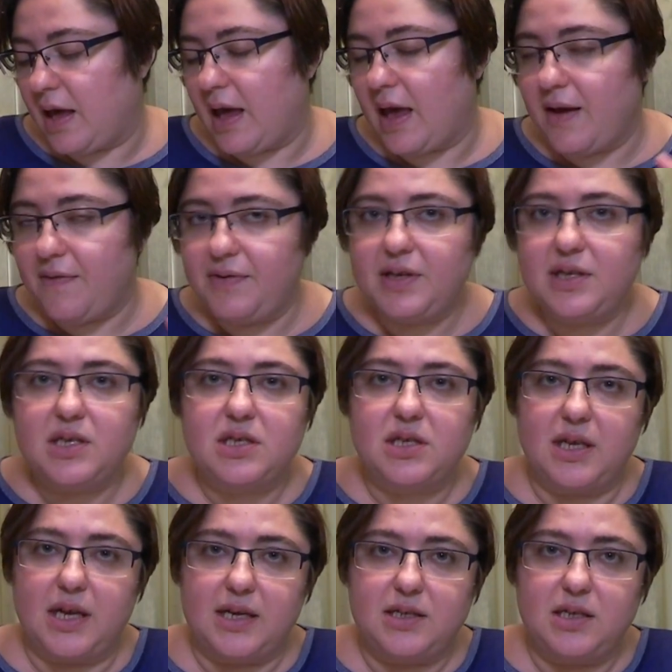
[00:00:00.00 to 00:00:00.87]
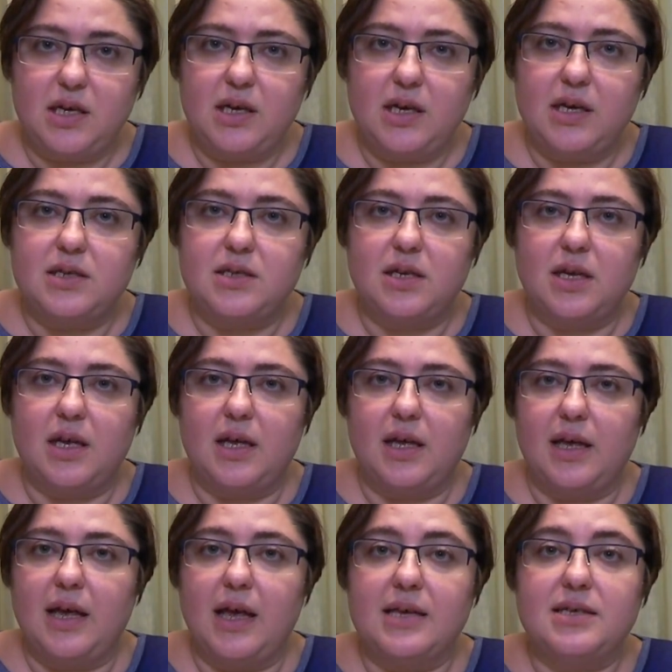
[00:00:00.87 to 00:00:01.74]
every dyslexic
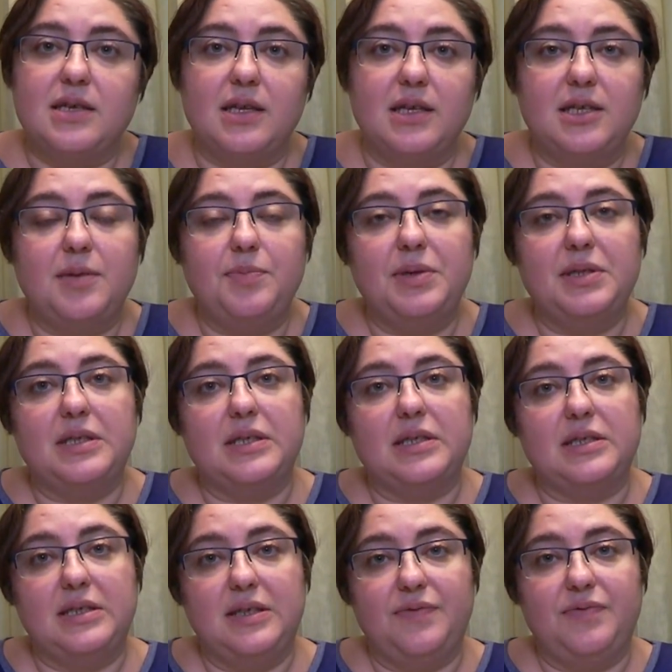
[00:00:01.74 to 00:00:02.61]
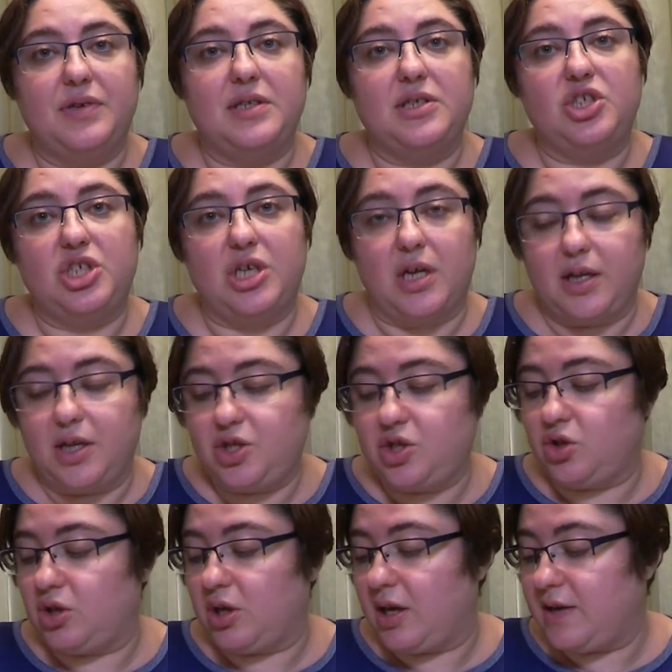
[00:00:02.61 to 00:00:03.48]
has a little bit different
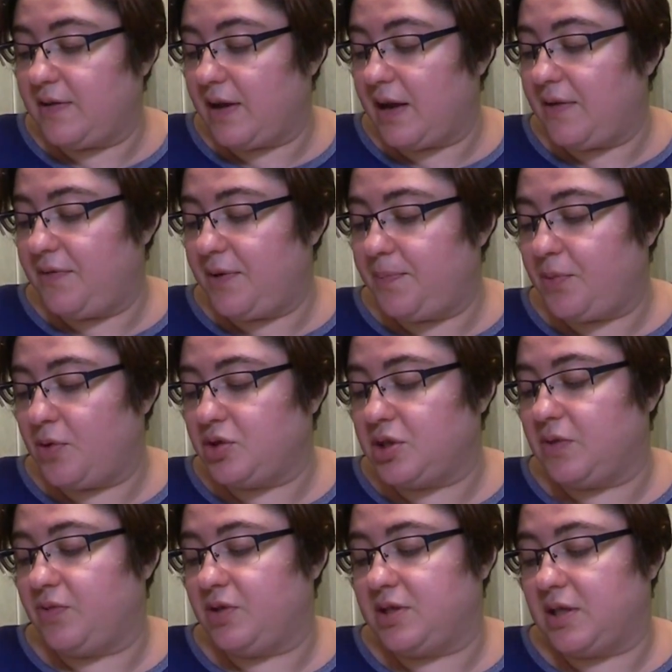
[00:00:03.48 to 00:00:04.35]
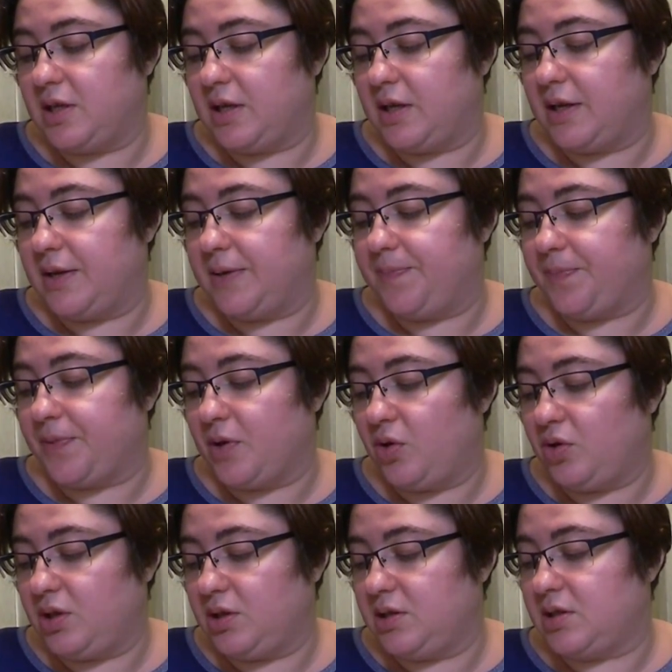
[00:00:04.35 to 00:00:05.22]
challenge. Every person with
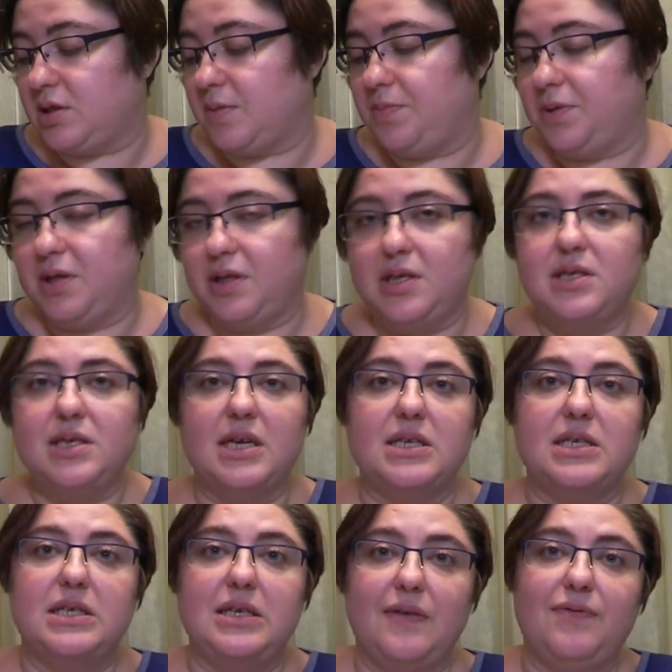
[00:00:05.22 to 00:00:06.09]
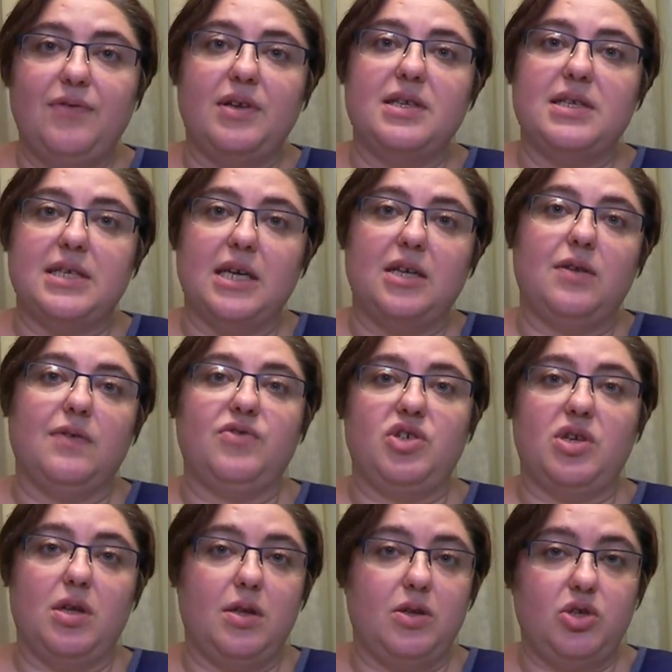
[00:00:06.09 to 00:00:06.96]
learning disabilities has different set of
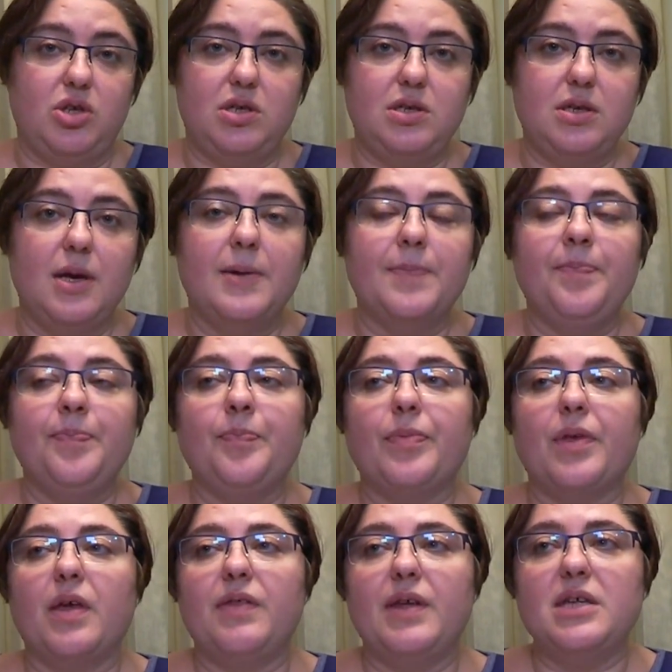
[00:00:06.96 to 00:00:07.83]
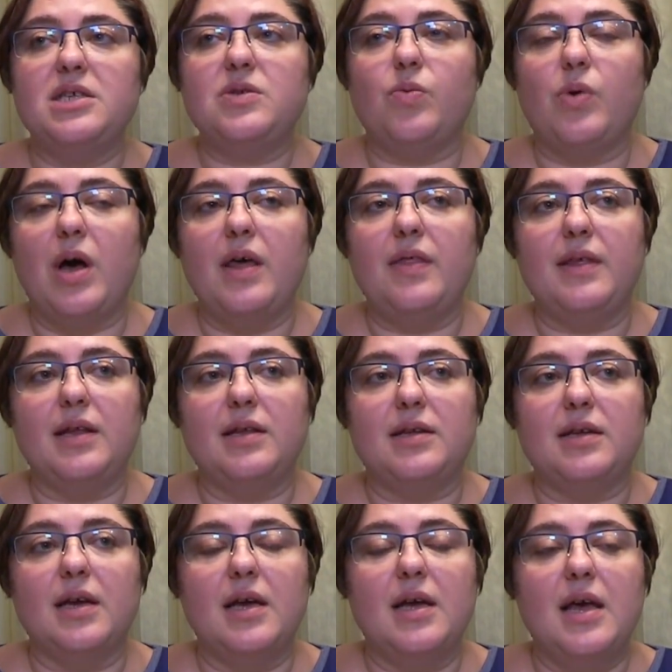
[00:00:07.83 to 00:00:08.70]
challenges. That's why
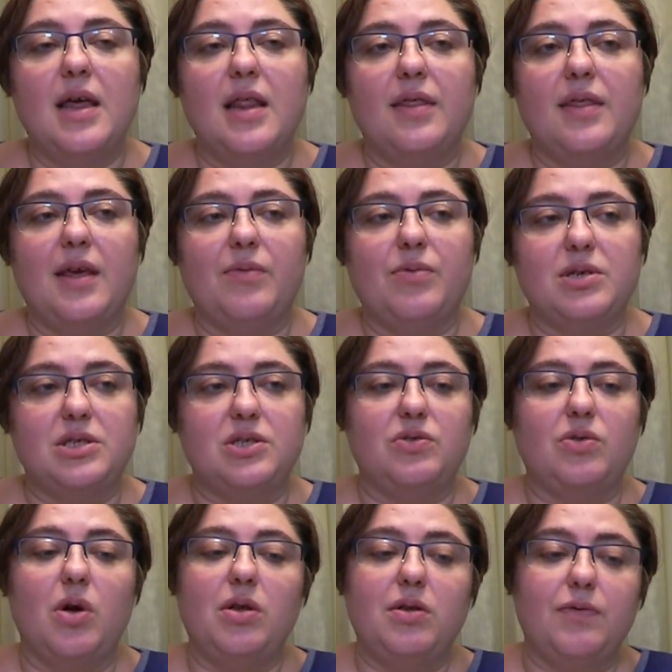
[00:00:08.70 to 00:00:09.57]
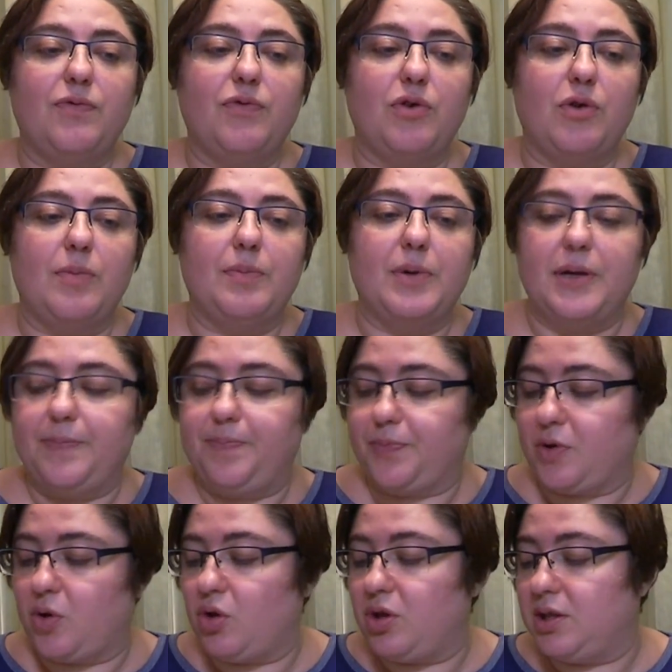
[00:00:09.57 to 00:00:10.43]
that they withdrew from
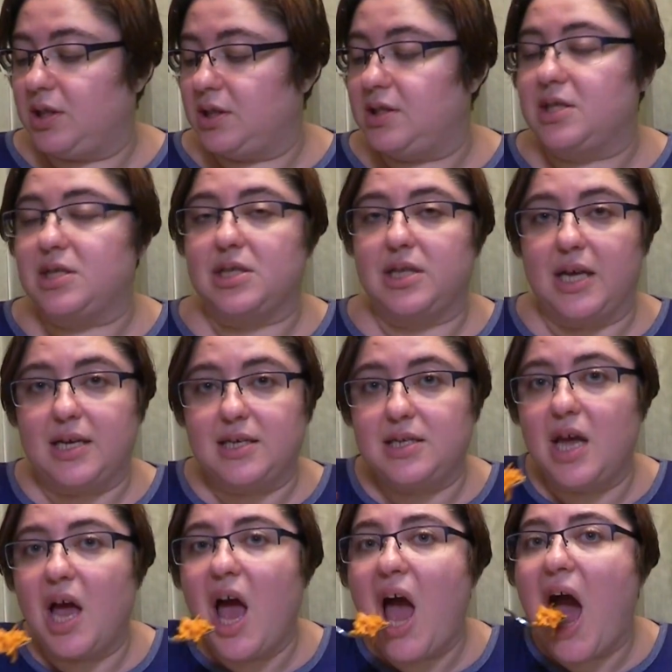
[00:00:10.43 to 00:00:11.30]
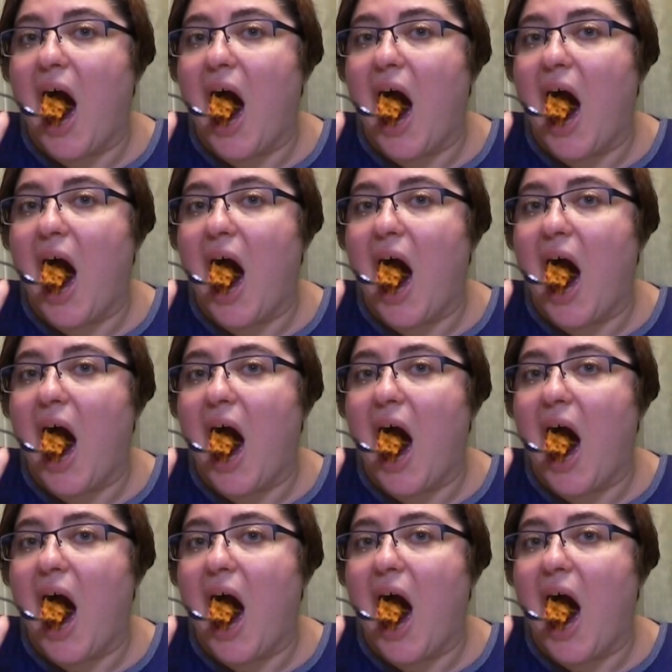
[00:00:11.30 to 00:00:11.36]
calling it dyslexia.